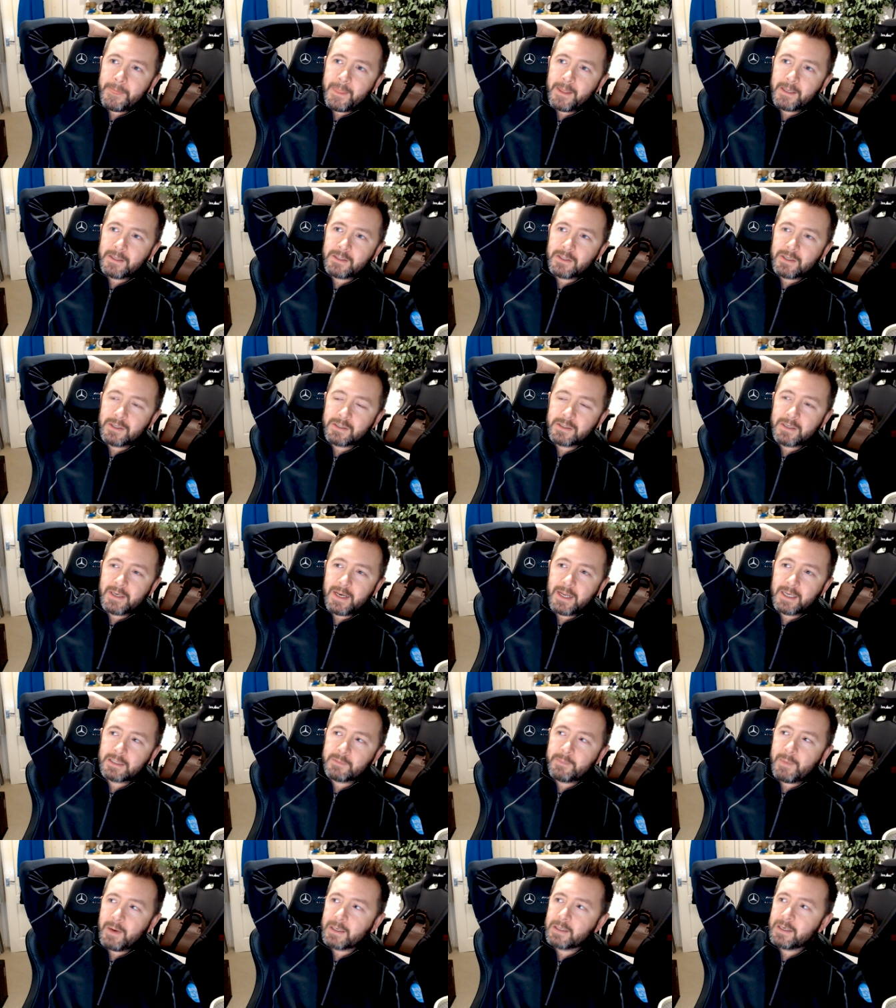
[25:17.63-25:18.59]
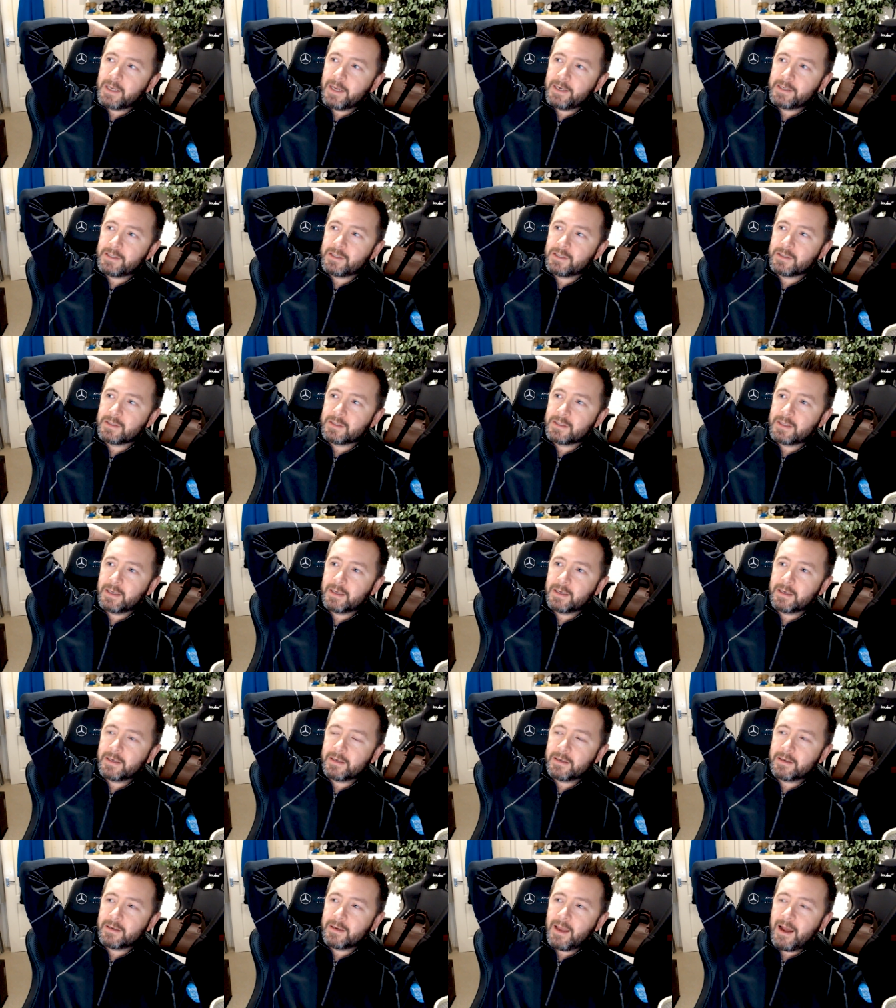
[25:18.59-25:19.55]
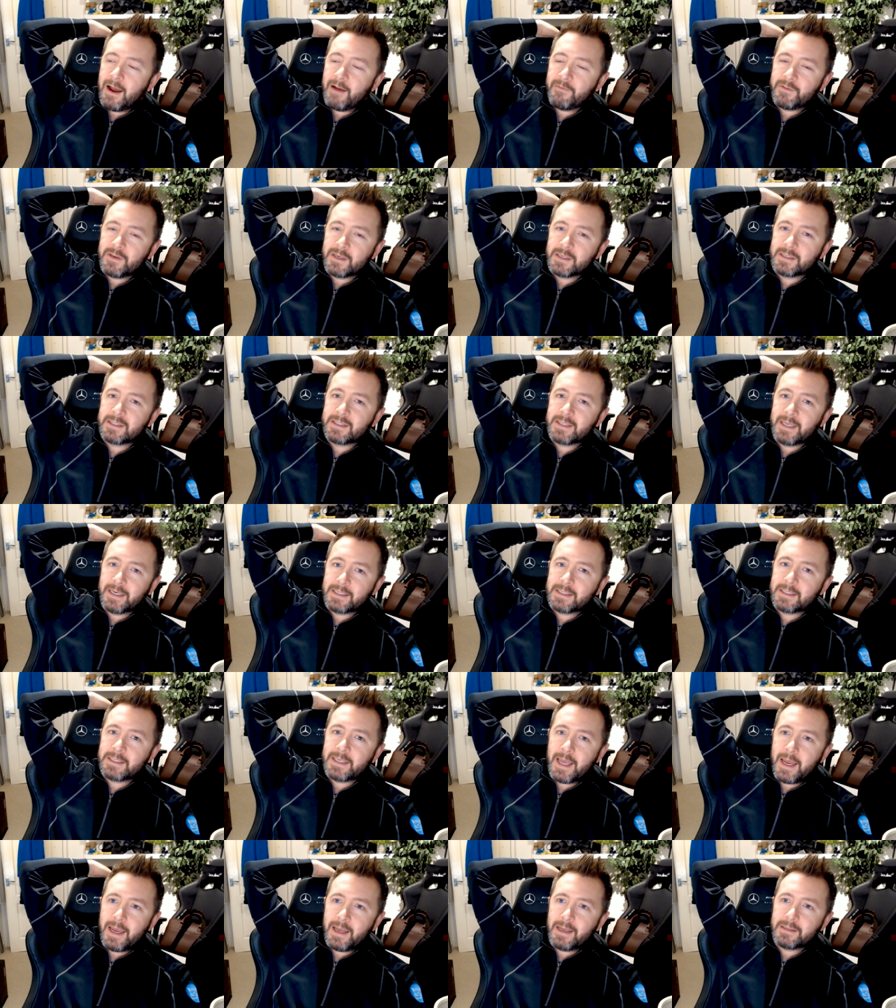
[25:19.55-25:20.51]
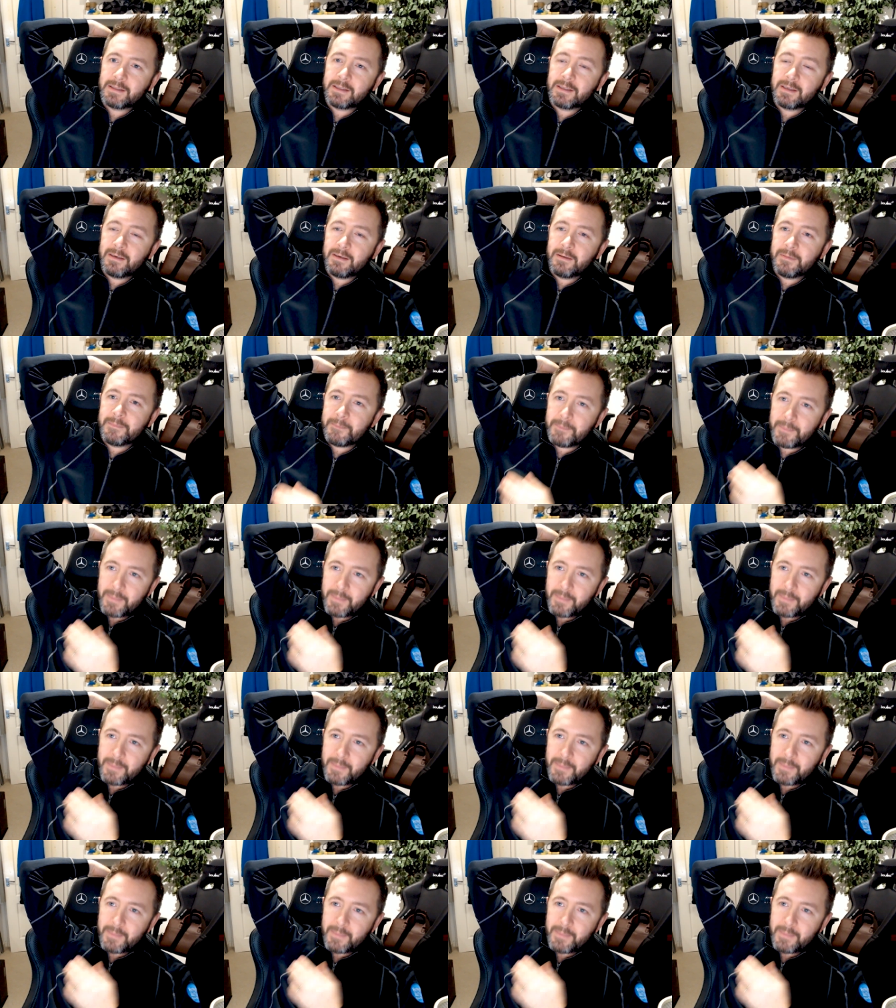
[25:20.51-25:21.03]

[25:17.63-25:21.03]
It's just an expectations thing. And after 6 years,